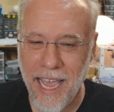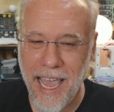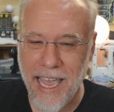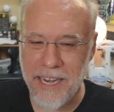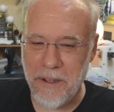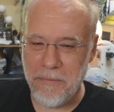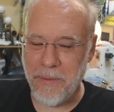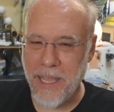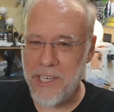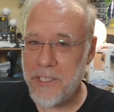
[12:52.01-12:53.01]
And
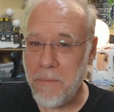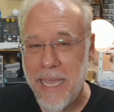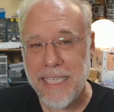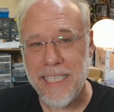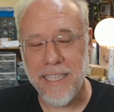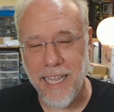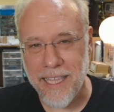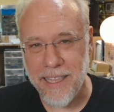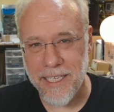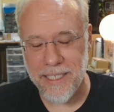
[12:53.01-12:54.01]
it's just amazing
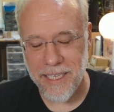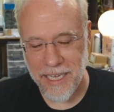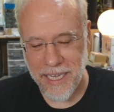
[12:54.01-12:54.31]
that